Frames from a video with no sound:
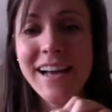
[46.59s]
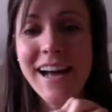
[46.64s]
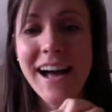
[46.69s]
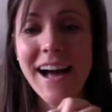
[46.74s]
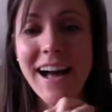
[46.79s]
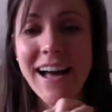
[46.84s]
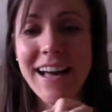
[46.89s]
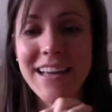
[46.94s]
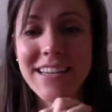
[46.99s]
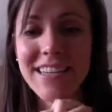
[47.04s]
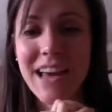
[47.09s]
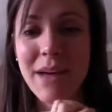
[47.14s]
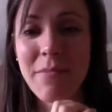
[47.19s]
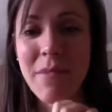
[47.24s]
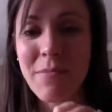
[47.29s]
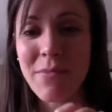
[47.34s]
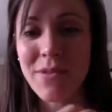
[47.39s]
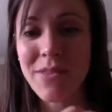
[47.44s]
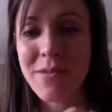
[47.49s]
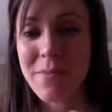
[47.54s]
to come
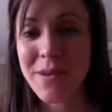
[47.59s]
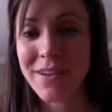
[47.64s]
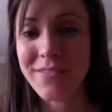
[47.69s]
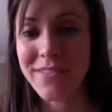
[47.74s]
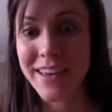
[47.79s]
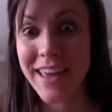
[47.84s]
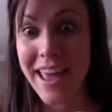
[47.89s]
up with a bit of a